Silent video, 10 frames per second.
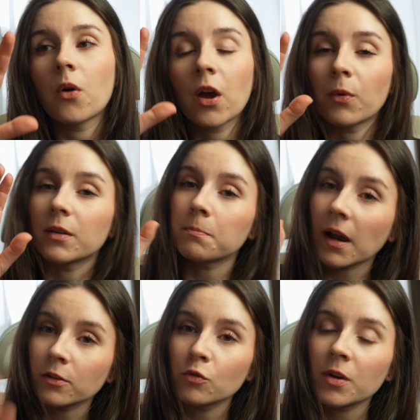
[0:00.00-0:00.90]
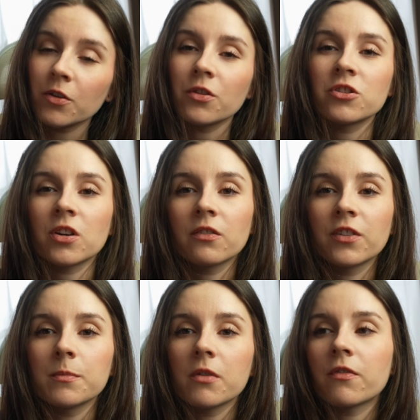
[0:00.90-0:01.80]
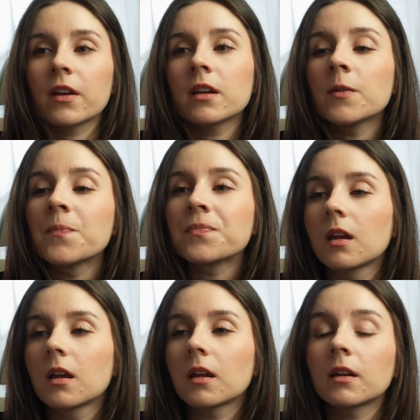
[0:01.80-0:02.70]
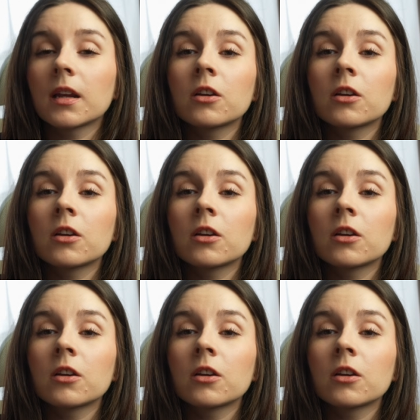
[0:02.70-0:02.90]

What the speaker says: I went back to my original Figma file and